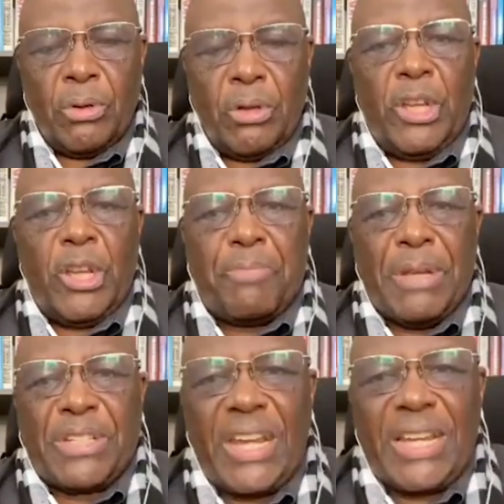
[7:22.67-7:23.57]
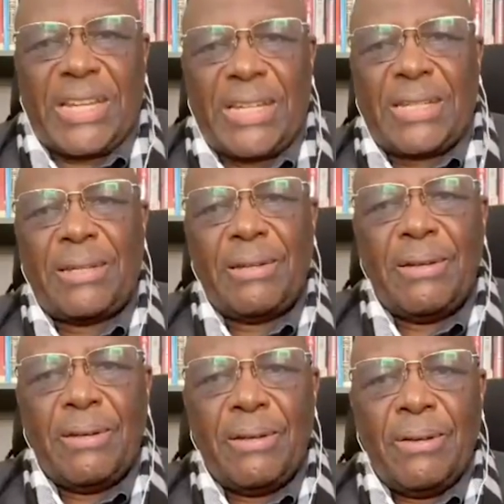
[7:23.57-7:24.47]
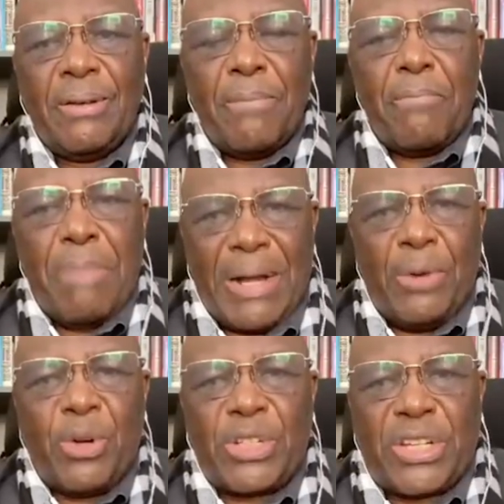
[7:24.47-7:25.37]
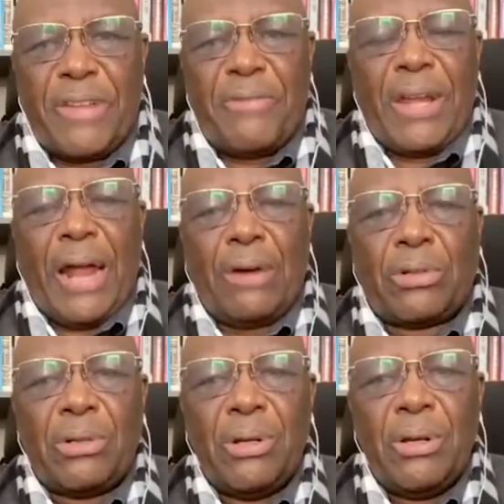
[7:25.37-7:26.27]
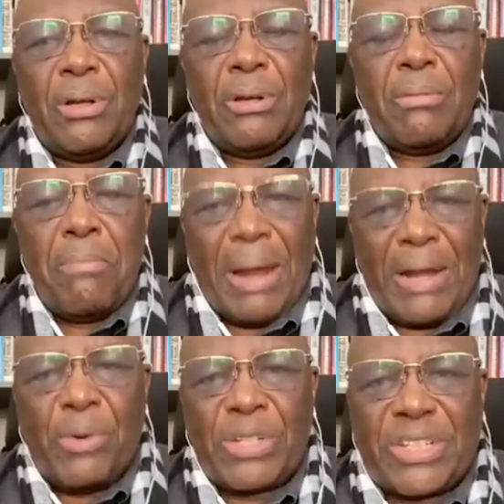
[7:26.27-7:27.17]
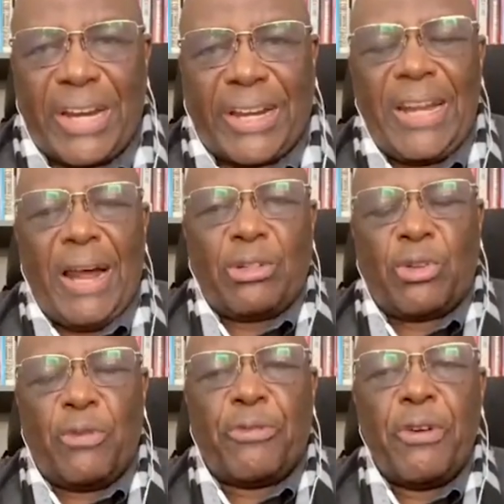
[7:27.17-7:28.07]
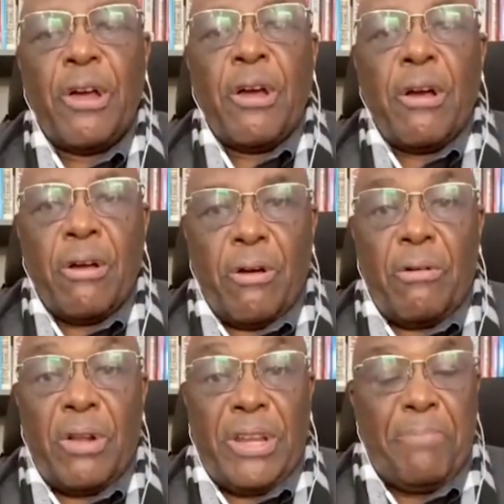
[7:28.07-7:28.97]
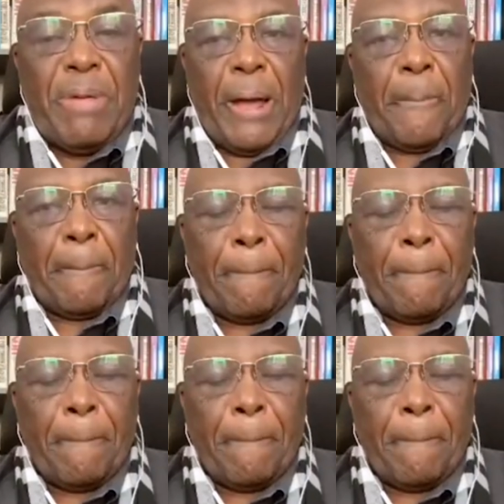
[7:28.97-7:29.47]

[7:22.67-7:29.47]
In businesses, money was given out, money was taken out of Libya.